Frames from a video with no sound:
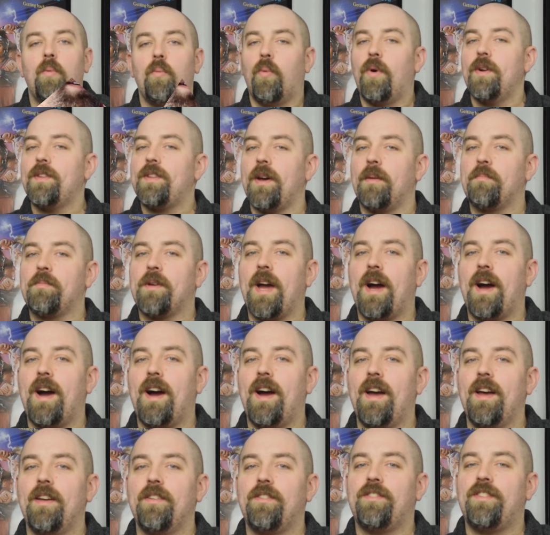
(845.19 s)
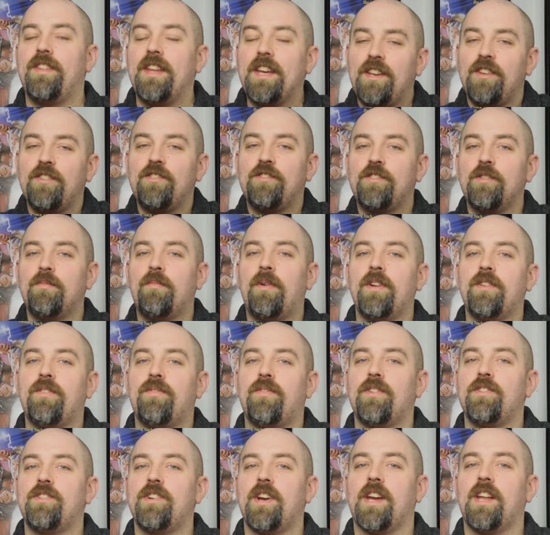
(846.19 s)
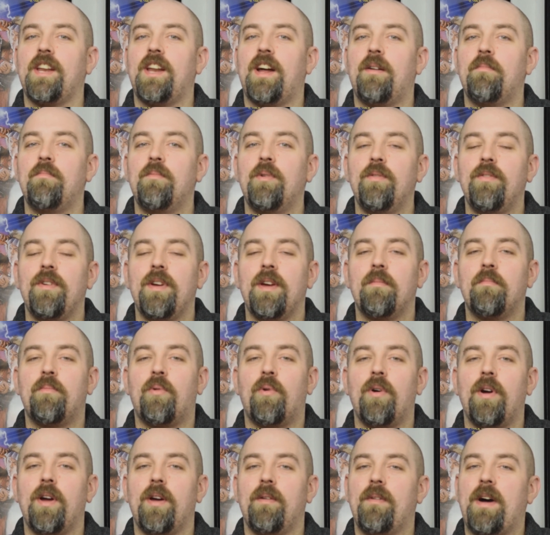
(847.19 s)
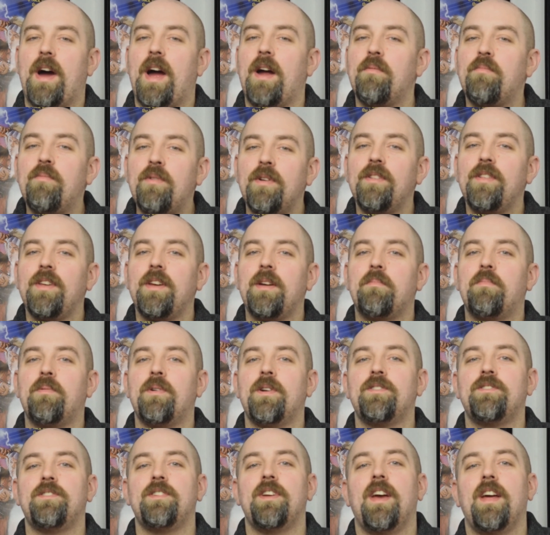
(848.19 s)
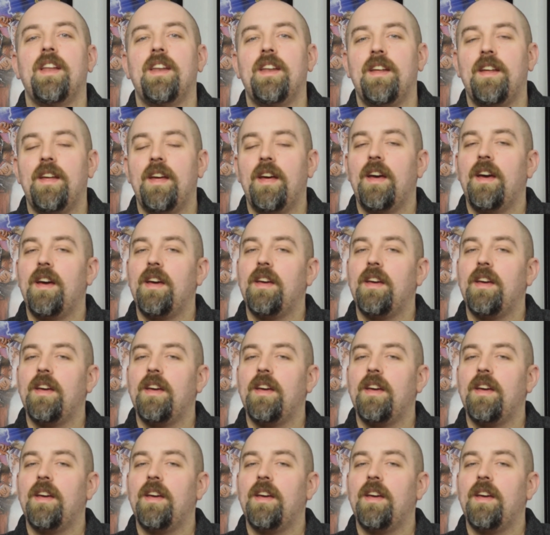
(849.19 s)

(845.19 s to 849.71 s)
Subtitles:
What's up, guys? Thank you so much for checking out Movie Emporium. I really appreciate it.